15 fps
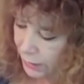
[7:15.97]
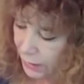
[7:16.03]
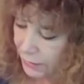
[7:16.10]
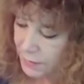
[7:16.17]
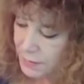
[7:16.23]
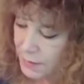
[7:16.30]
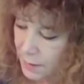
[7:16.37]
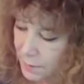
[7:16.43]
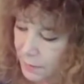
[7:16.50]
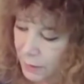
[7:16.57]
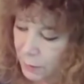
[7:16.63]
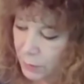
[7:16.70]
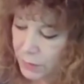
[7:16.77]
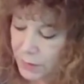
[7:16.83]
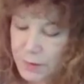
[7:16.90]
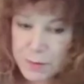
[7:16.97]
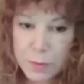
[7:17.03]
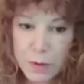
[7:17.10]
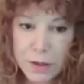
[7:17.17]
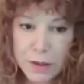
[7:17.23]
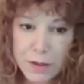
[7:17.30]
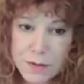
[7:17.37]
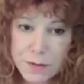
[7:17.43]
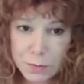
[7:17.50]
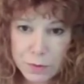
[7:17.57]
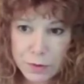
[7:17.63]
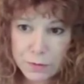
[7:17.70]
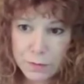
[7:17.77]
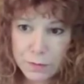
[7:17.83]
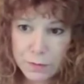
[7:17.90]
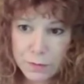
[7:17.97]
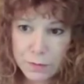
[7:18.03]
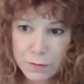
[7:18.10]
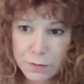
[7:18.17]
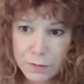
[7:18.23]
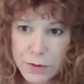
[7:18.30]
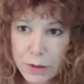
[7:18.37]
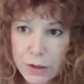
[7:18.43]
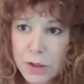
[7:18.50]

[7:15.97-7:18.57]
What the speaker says: And the same thing with this one as with the first one.